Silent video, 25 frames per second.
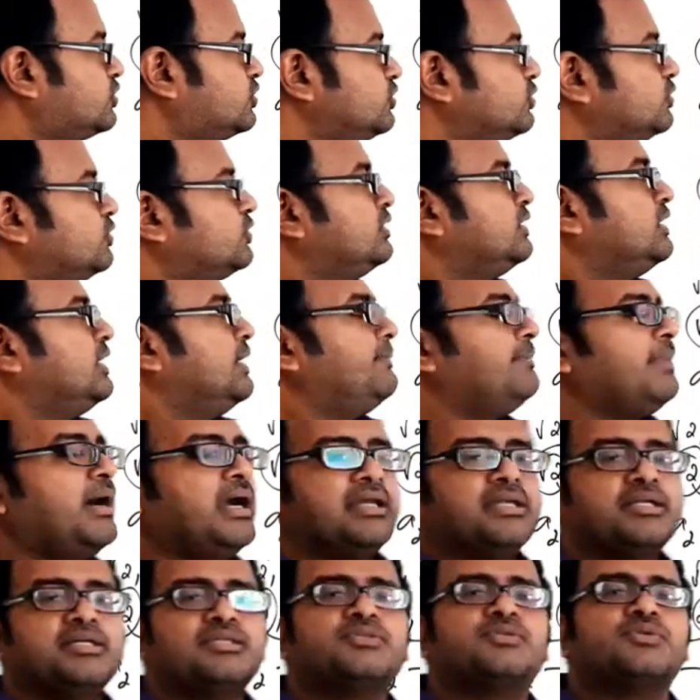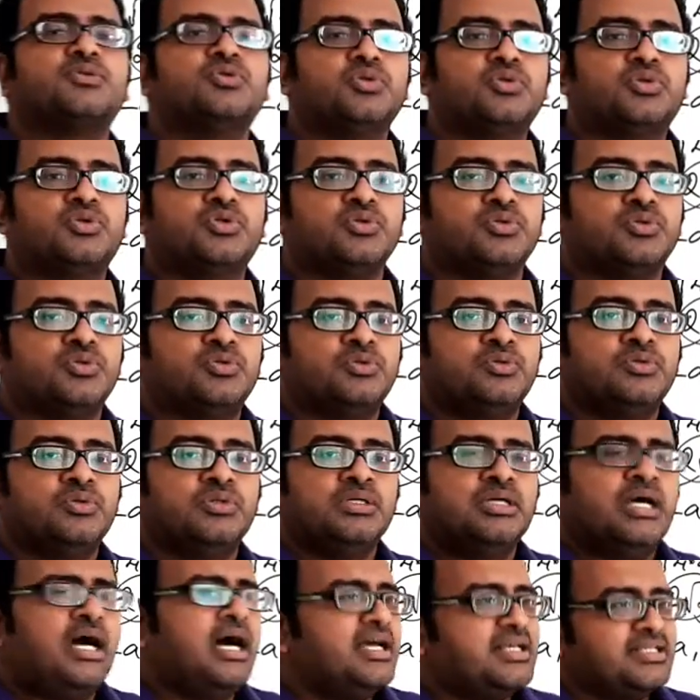2 minus root 2.
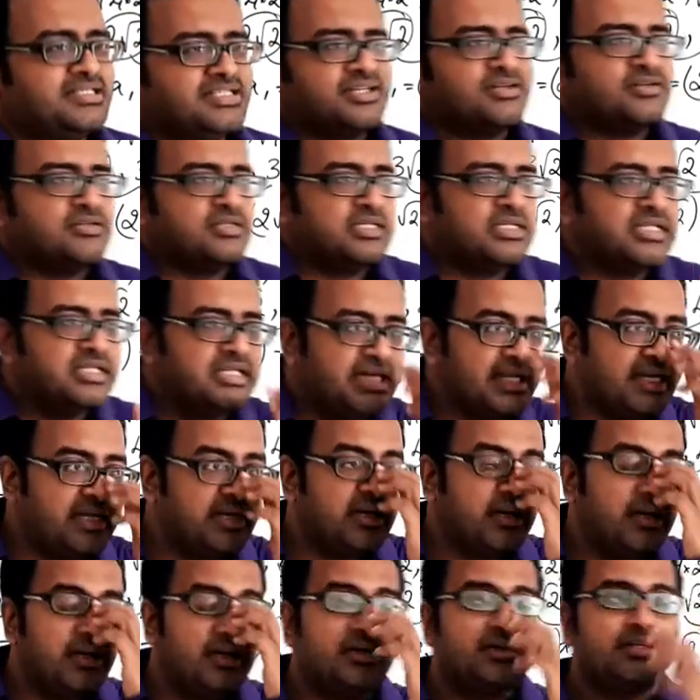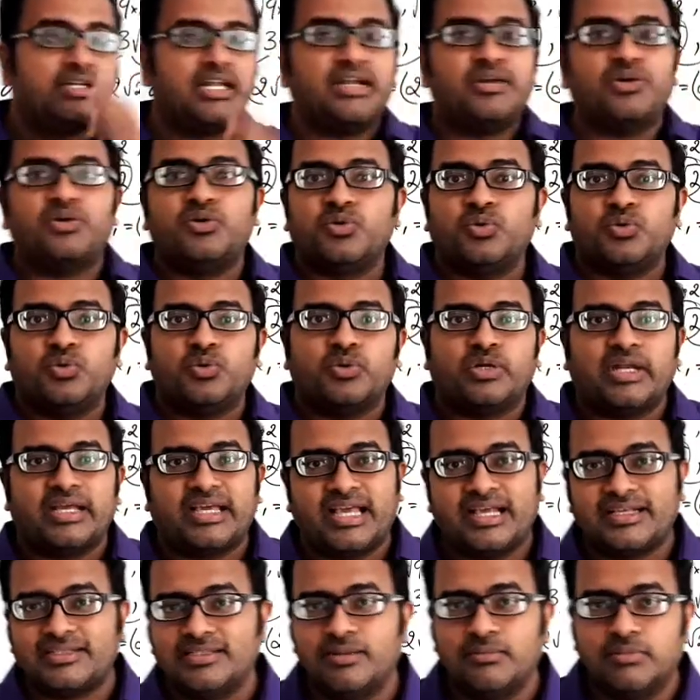I generally tend to take
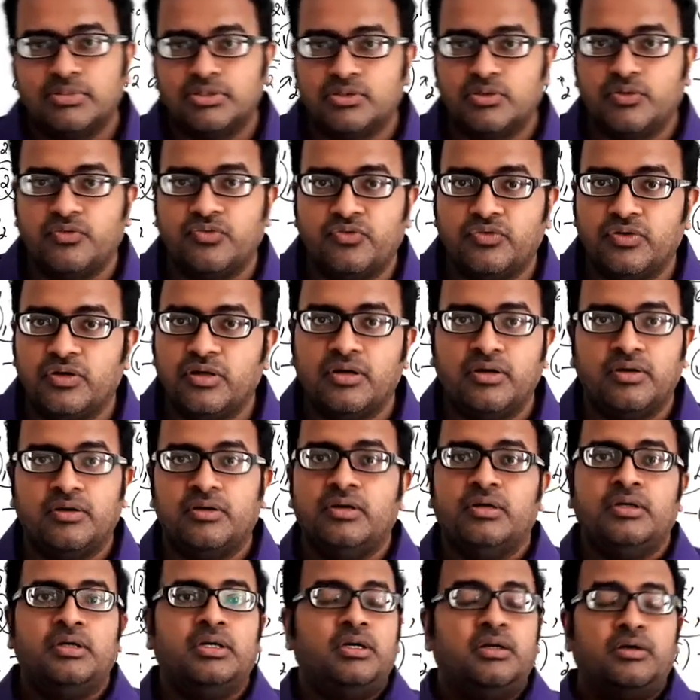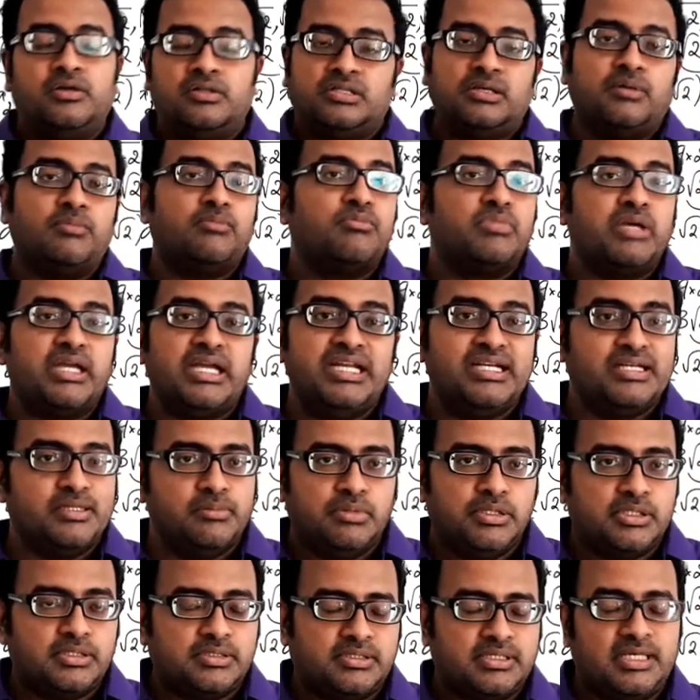examples of some
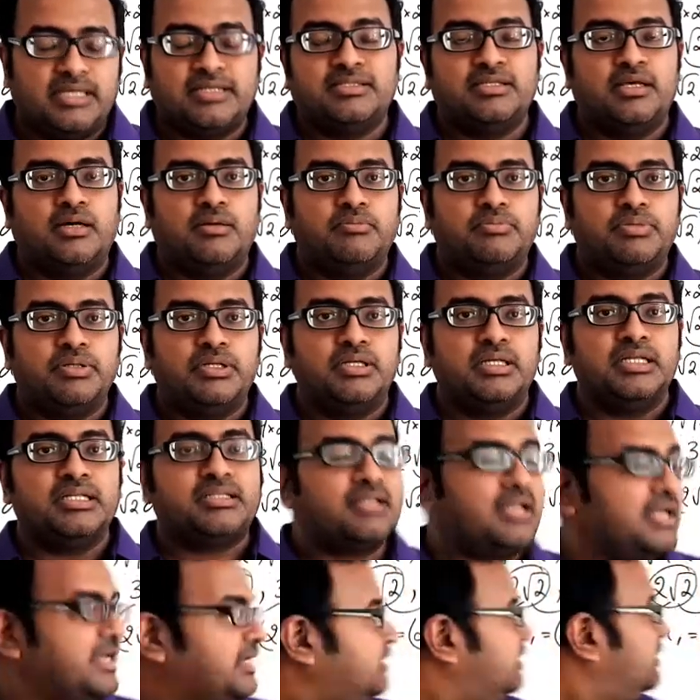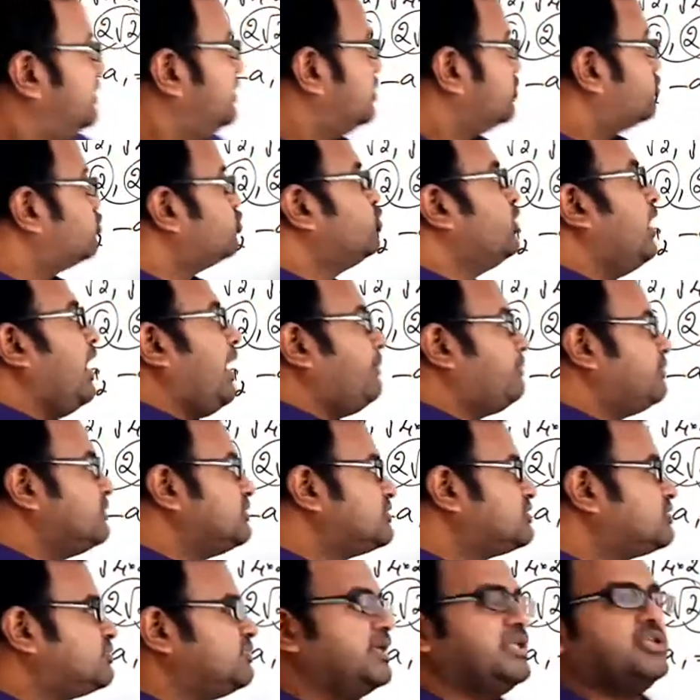eatables. Example, it's like 2
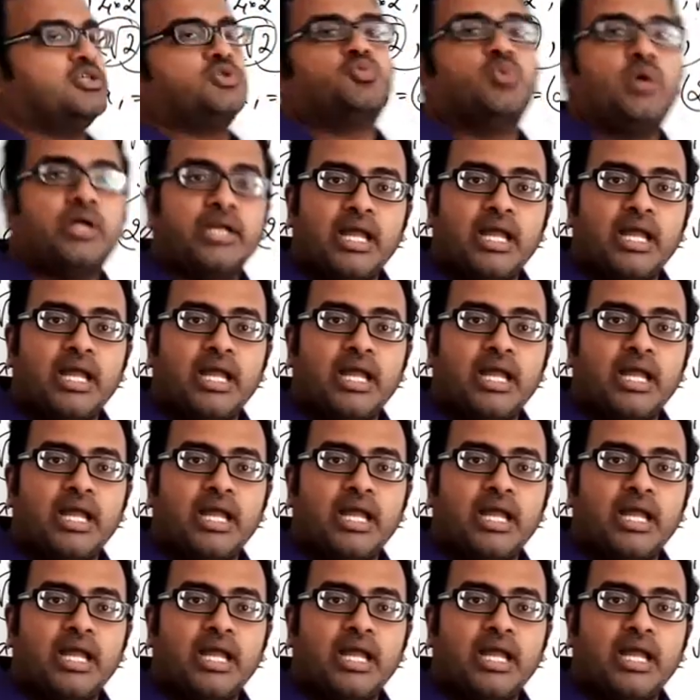apples minus 1